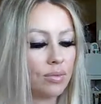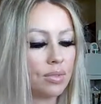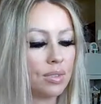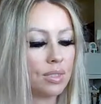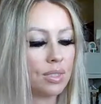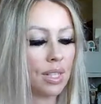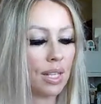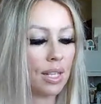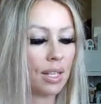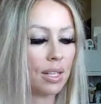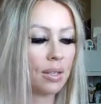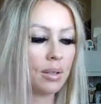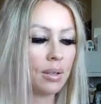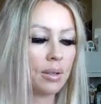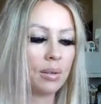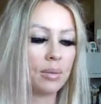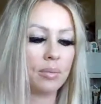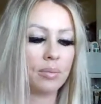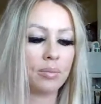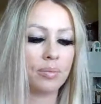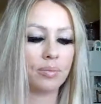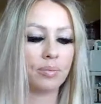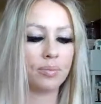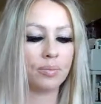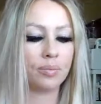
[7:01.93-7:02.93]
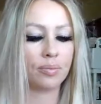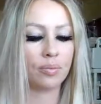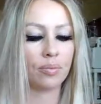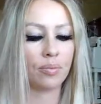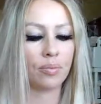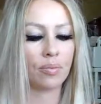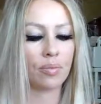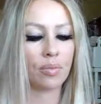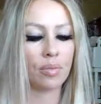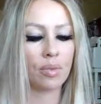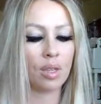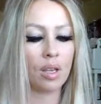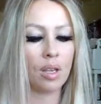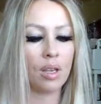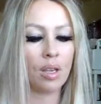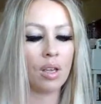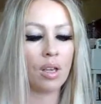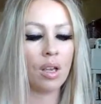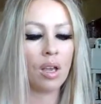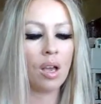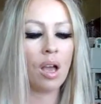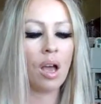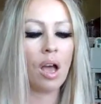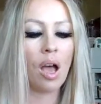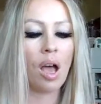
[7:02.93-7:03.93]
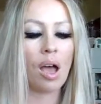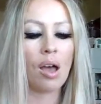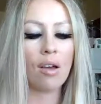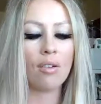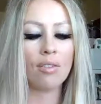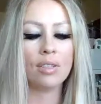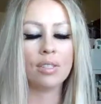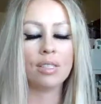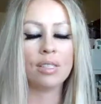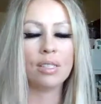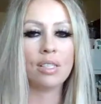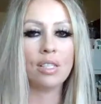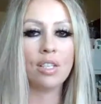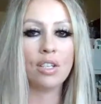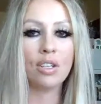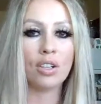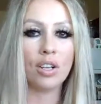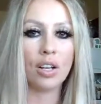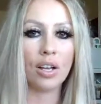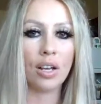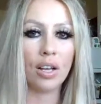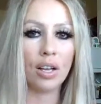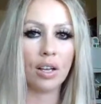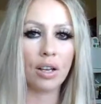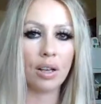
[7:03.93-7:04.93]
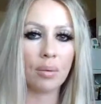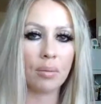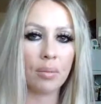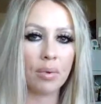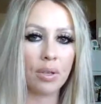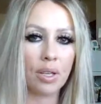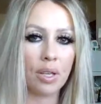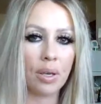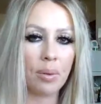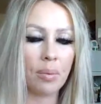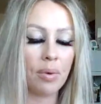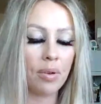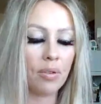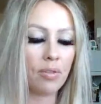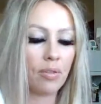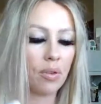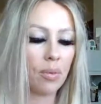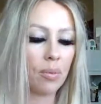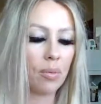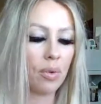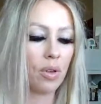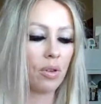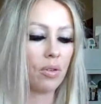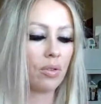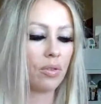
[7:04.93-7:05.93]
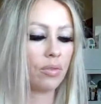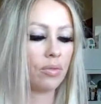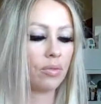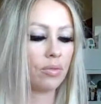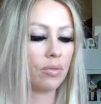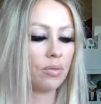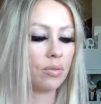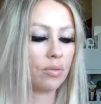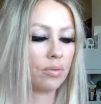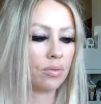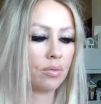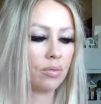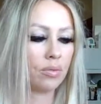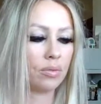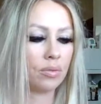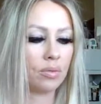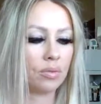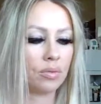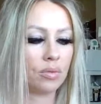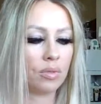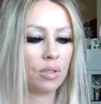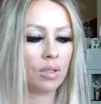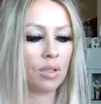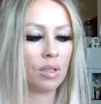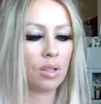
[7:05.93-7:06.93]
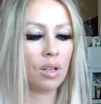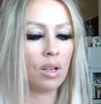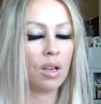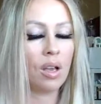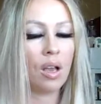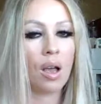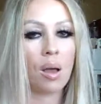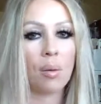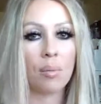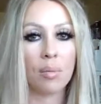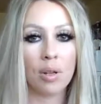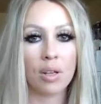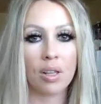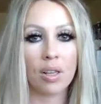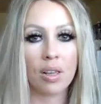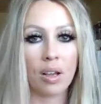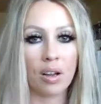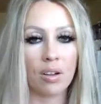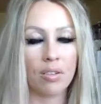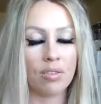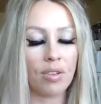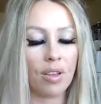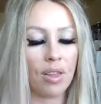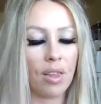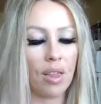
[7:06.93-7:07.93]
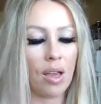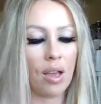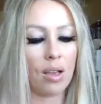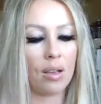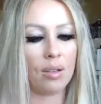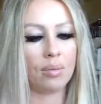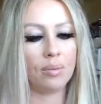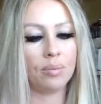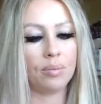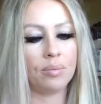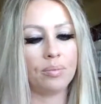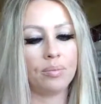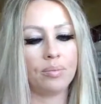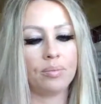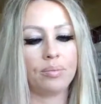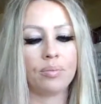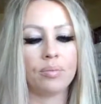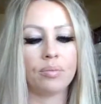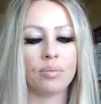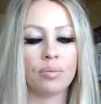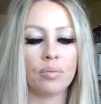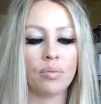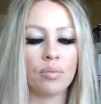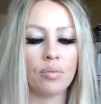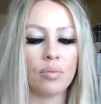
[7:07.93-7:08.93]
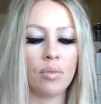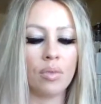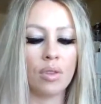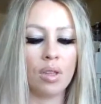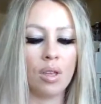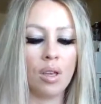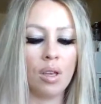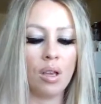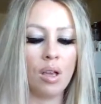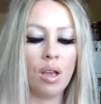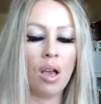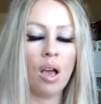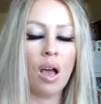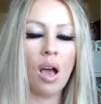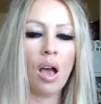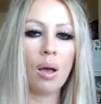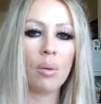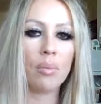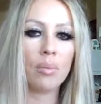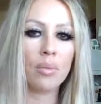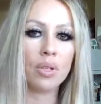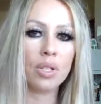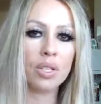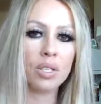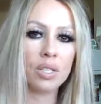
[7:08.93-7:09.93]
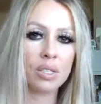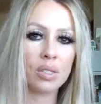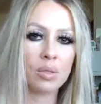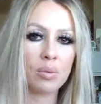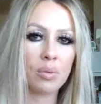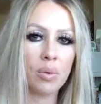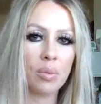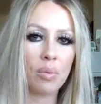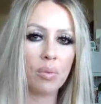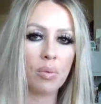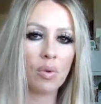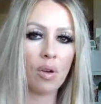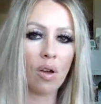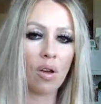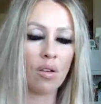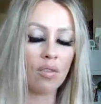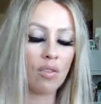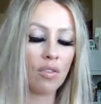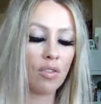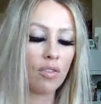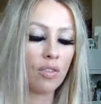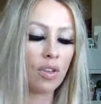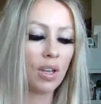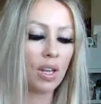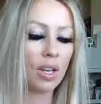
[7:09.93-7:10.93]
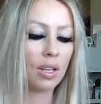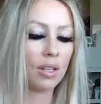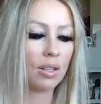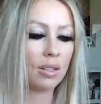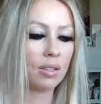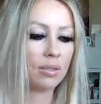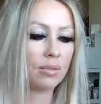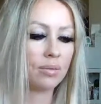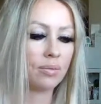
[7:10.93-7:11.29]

Damn. I have a secret I've been keeping from you. I'm going to clarify that. I'm going to sweep you off your feet